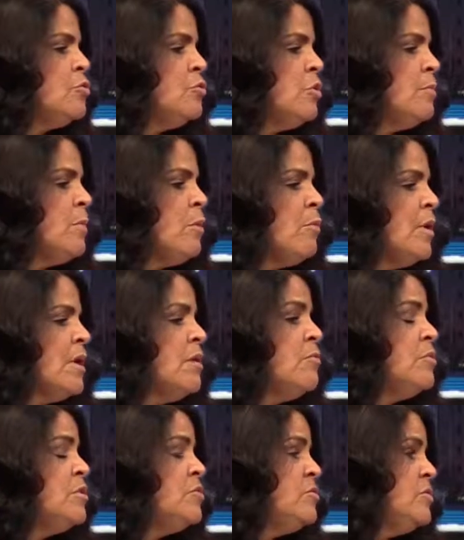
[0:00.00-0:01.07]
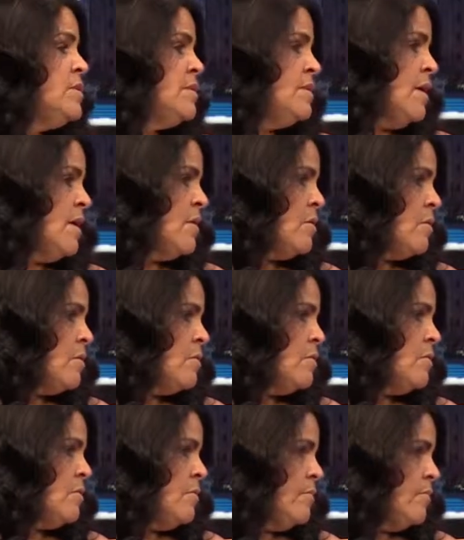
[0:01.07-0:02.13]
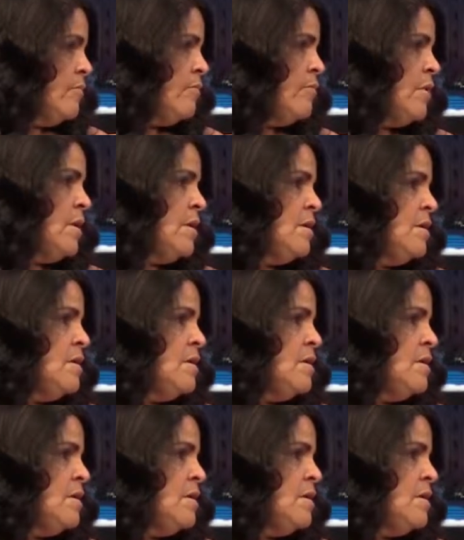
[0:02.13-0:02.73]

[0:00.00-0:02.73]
doing, but what can we do together? Oh right?